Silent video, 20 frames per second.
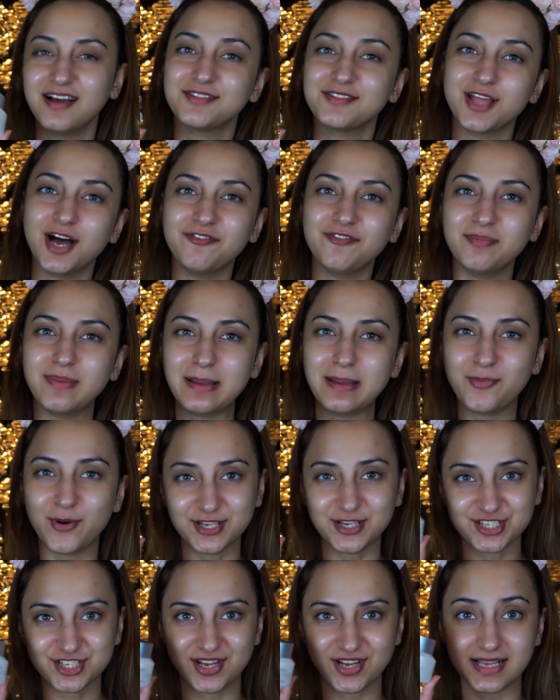Now for my
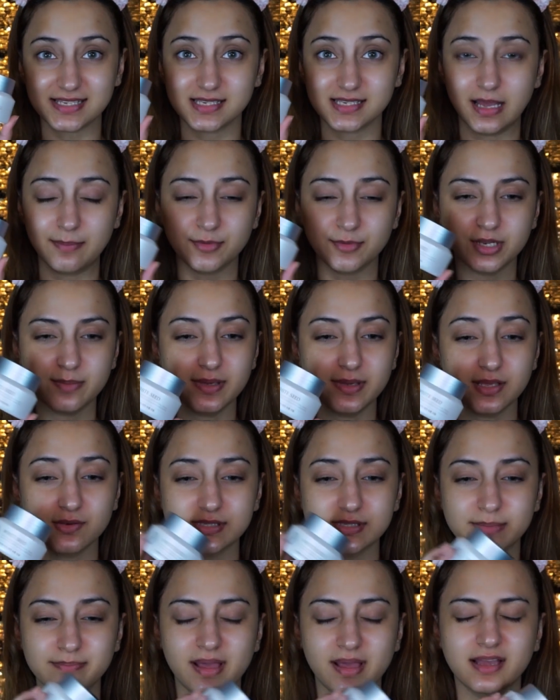moisturizer, I'm gonna be
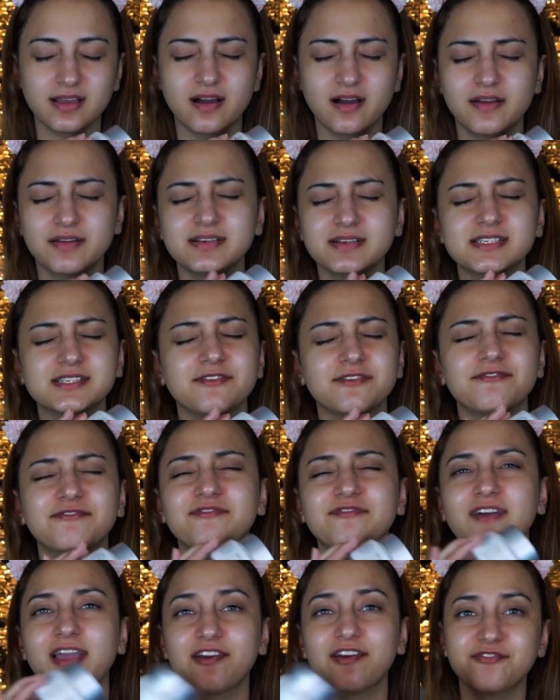using my current
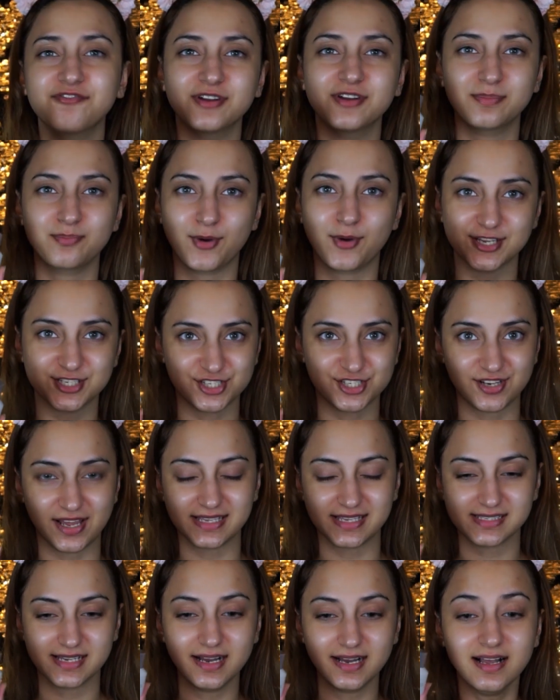favorite
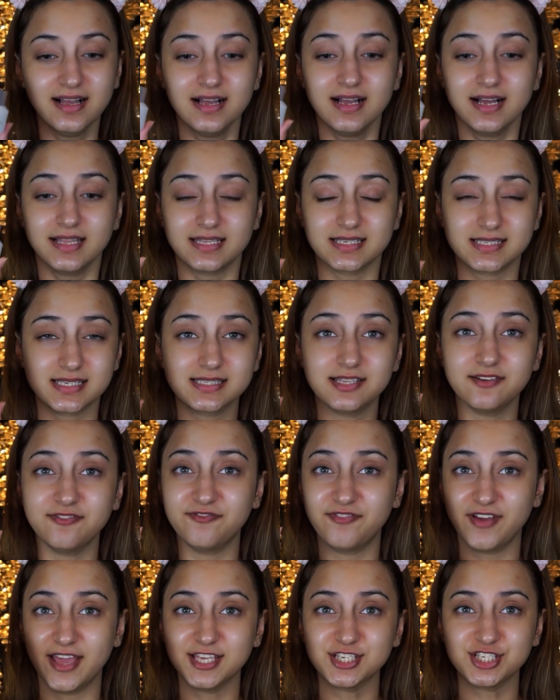moisturizer. This is the
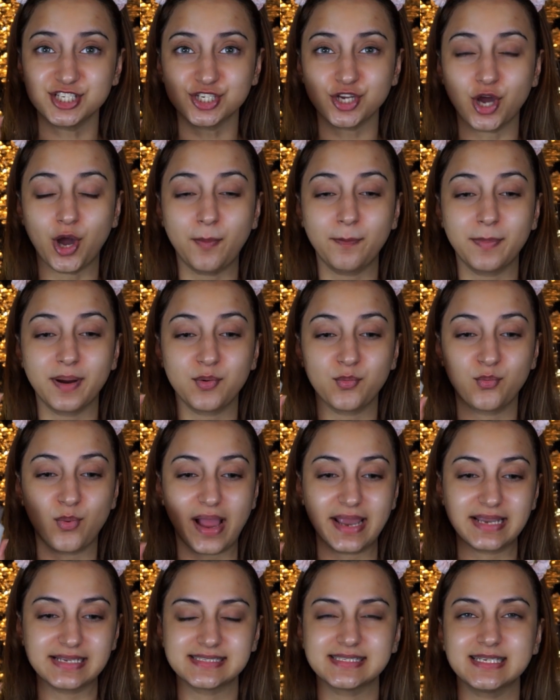Face Shop
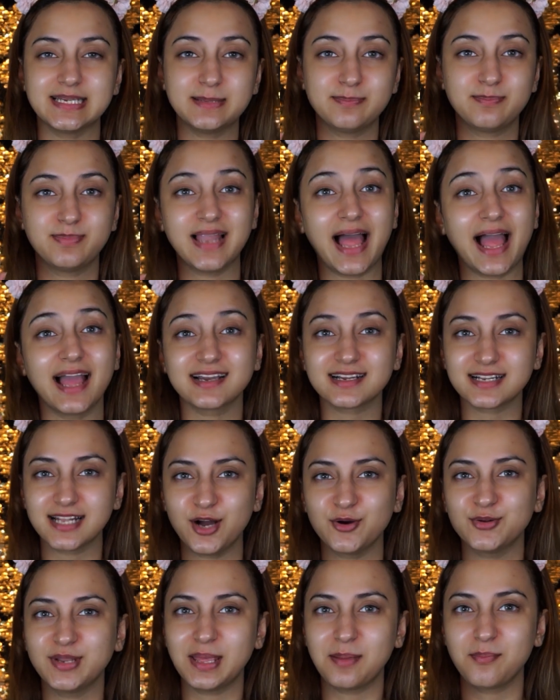White Seed
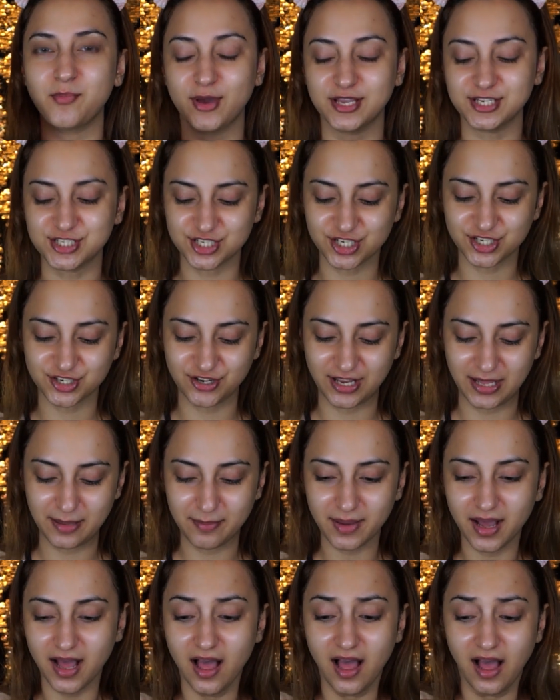Blanclouding Moisture
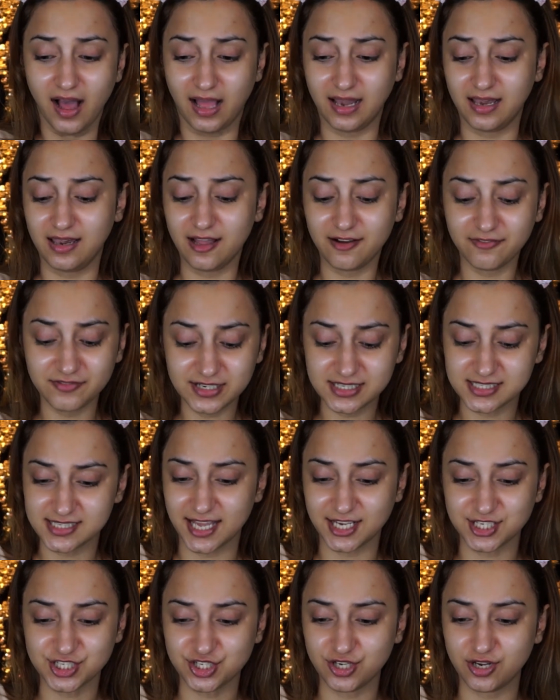Cream. I love the
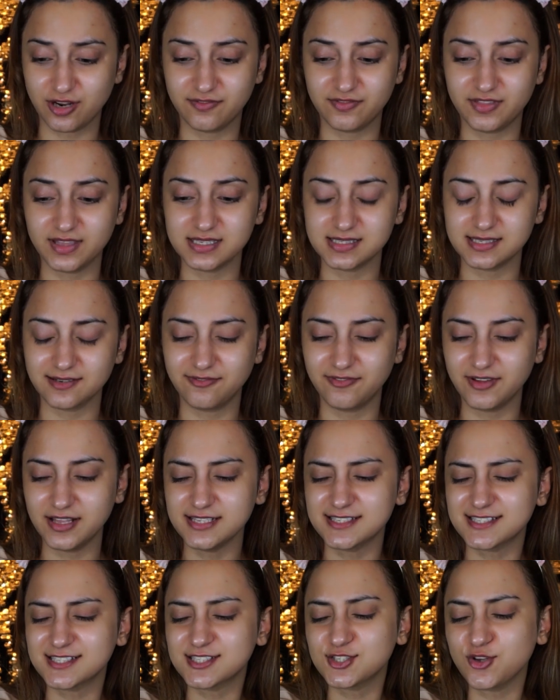texture of this. It
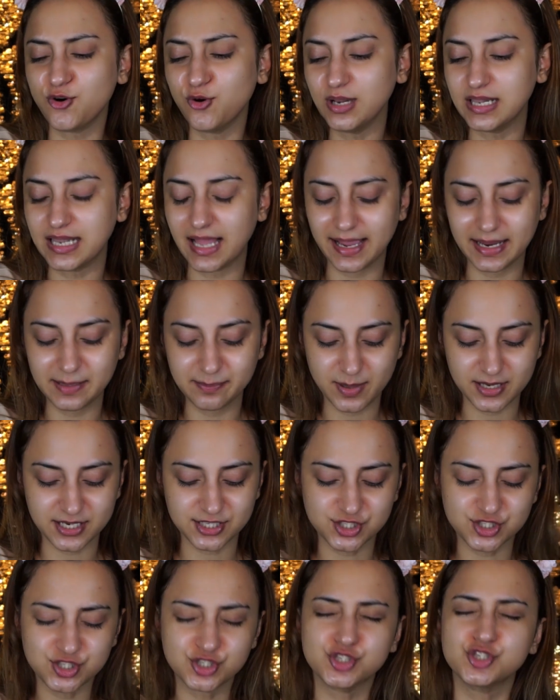feels so light, but
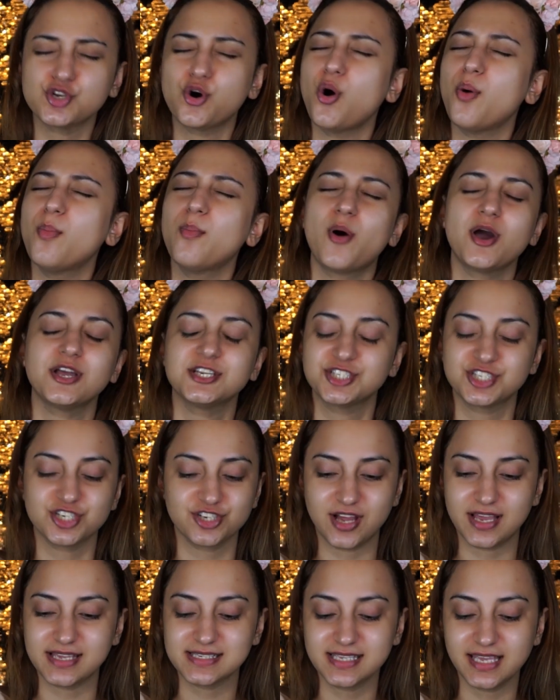it's so
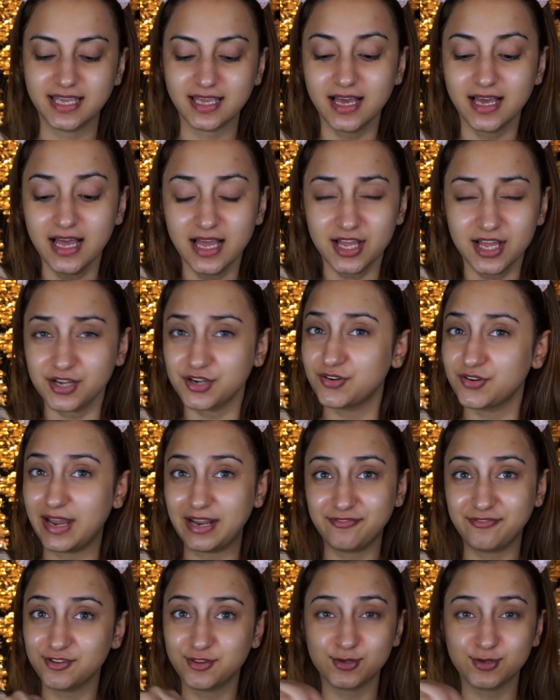moisturizing.
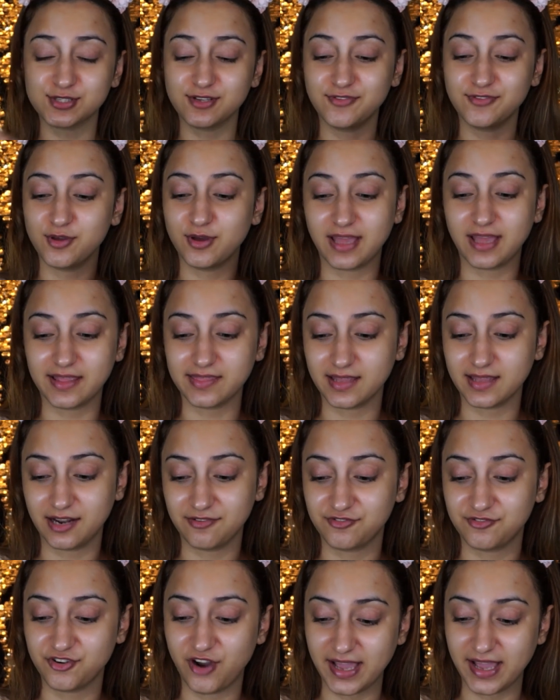Great for those of you again that
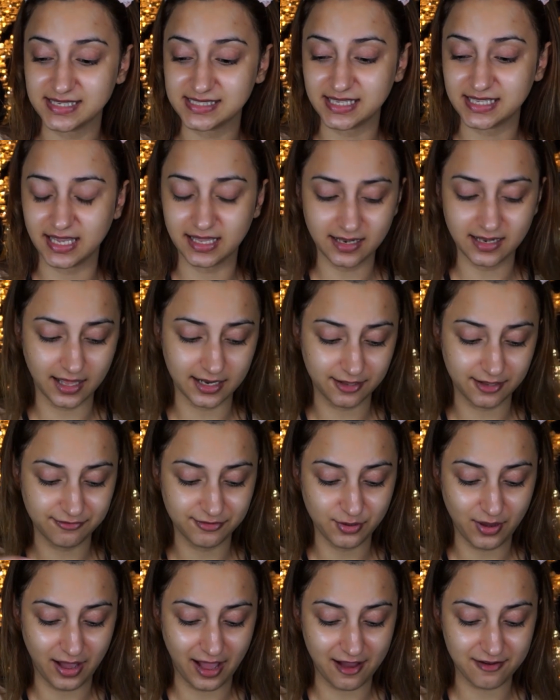have dry skin. And
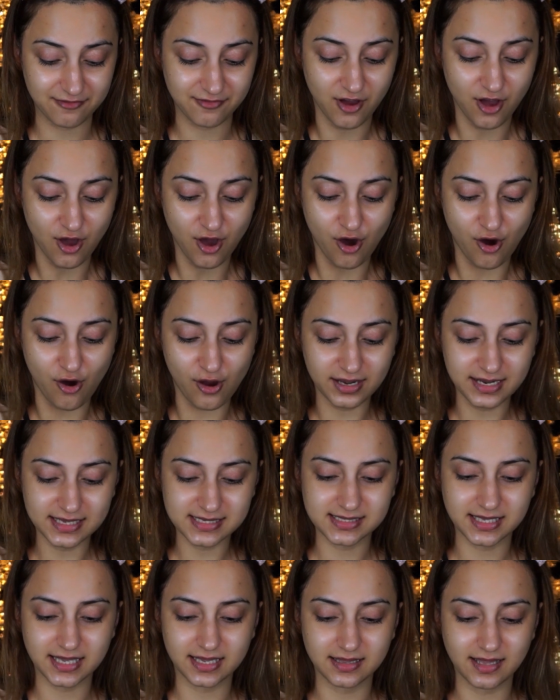if you have oily
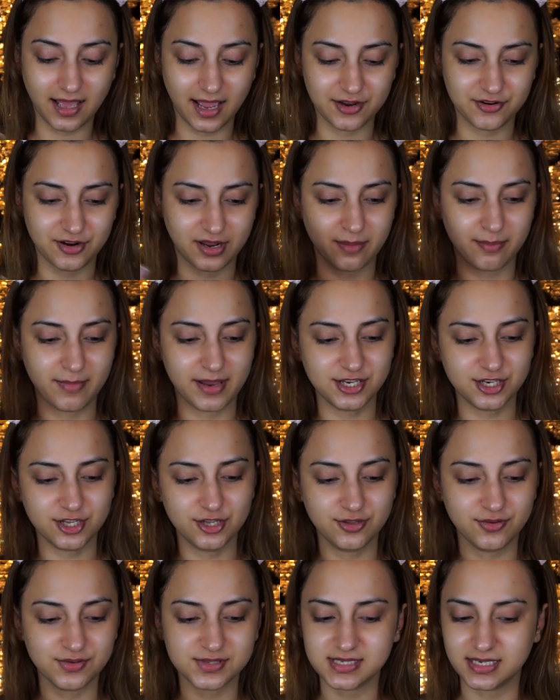skin, I recommend you
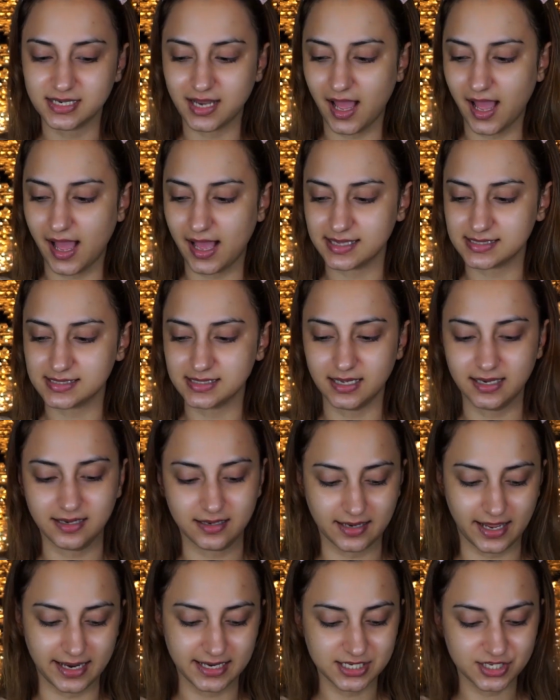use it as a
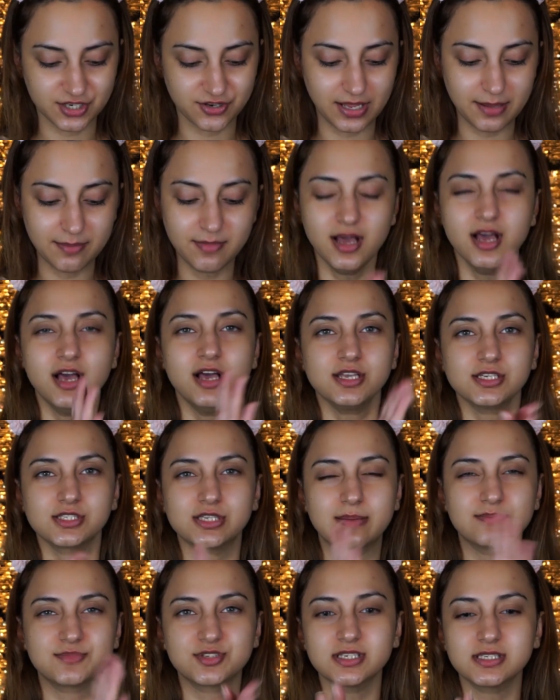night cream.
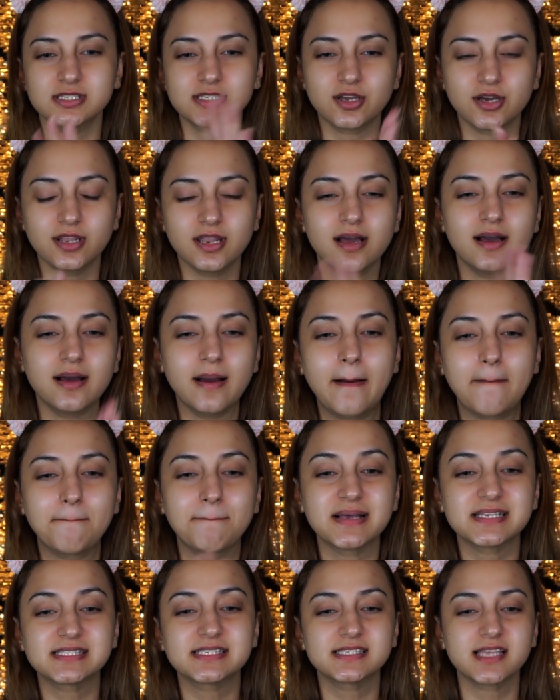So I'm just gonna
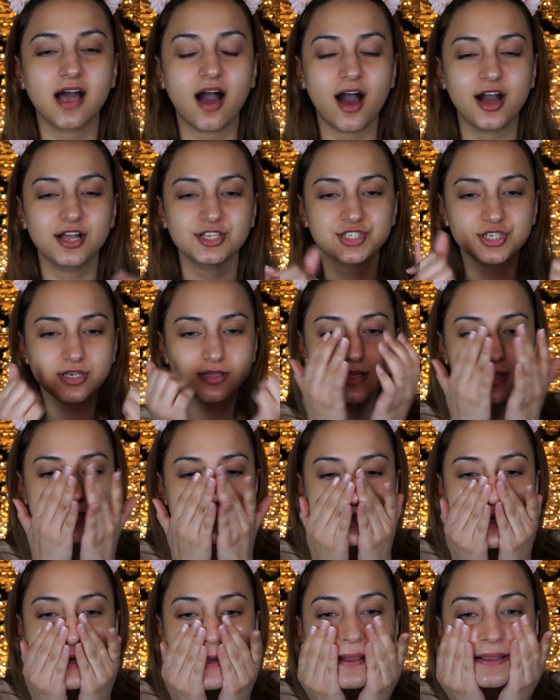massage
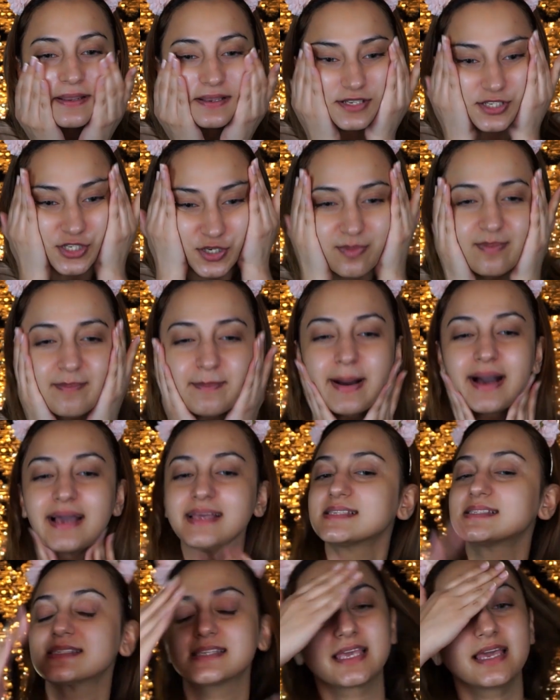this into
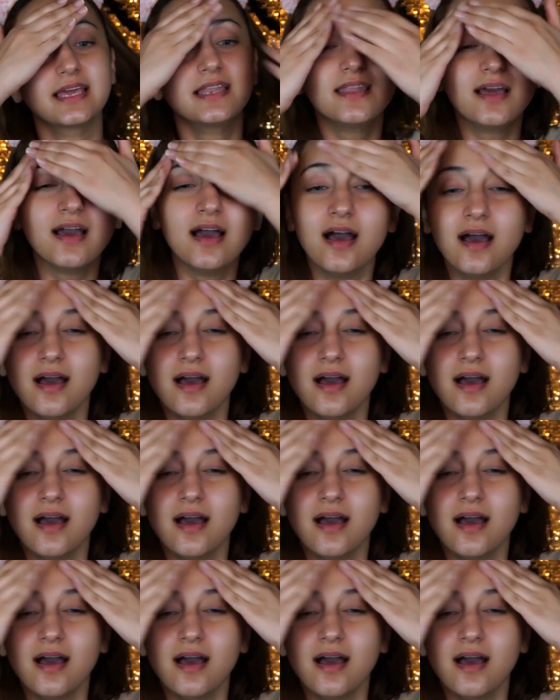my skin.